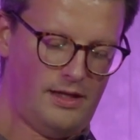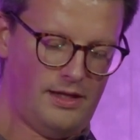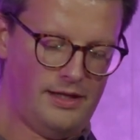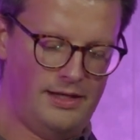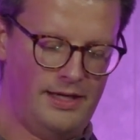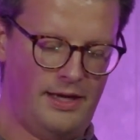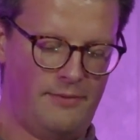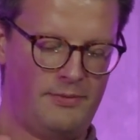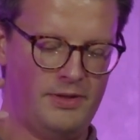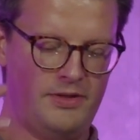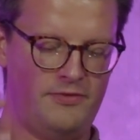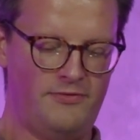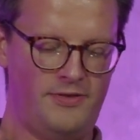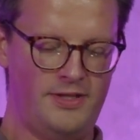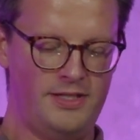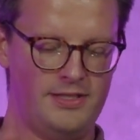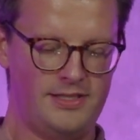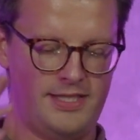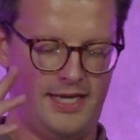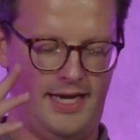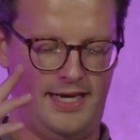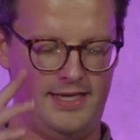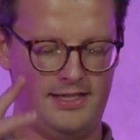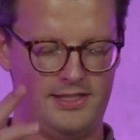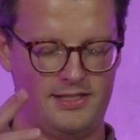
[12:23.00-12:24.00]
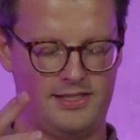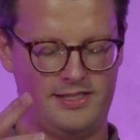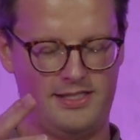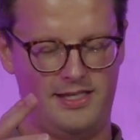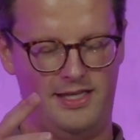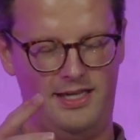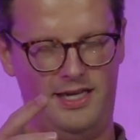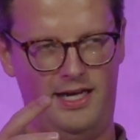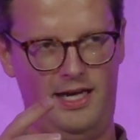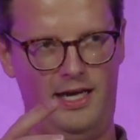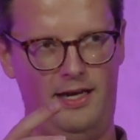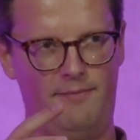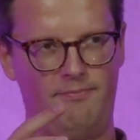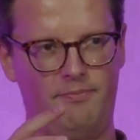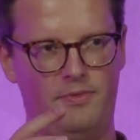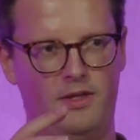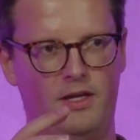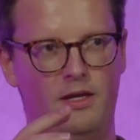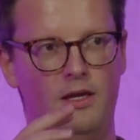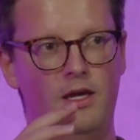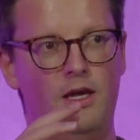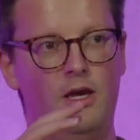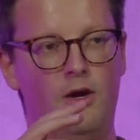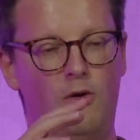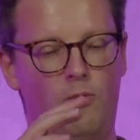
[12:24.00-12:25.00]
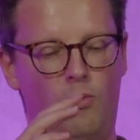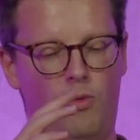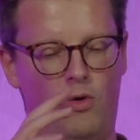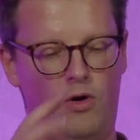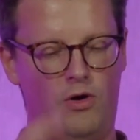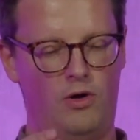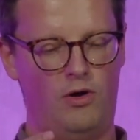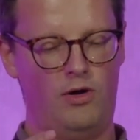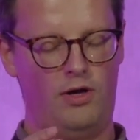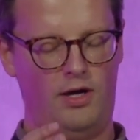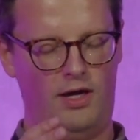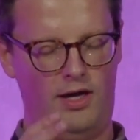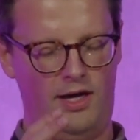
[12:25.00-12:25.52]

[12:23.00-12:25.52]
Now, with fintechs, what